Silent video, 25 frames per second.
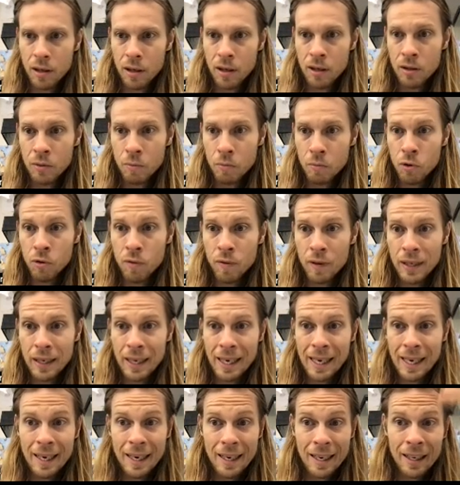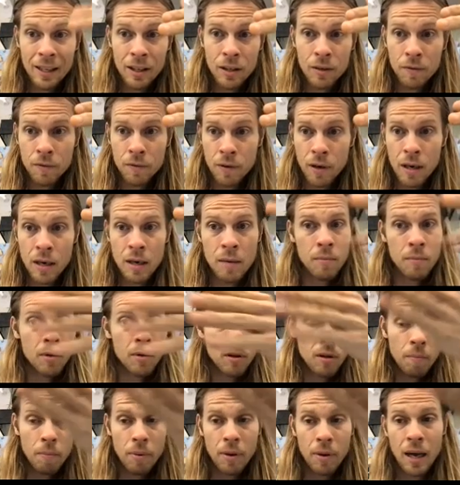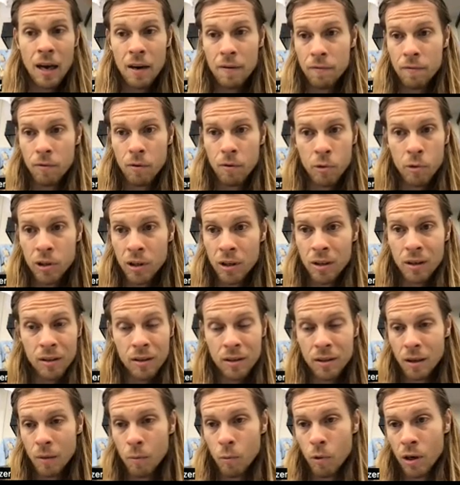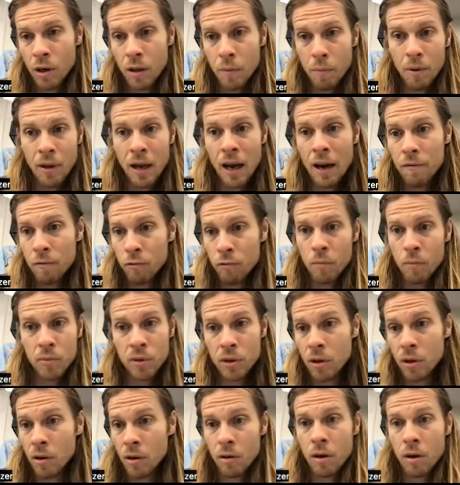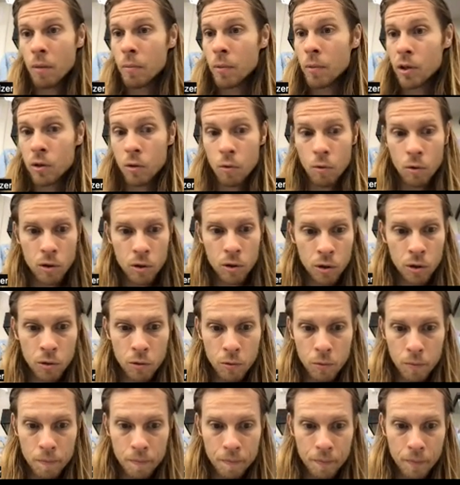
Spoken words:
is moving in its frame, the platform, when you're in a subway, the platforms are all coming toward you.